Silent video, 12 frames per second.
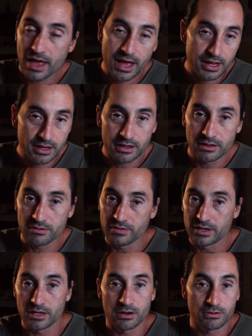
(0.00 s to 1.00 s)
that in the
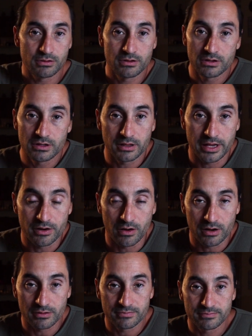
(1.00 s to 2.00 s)
video later
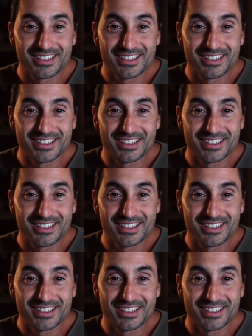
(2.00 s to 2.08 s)
on.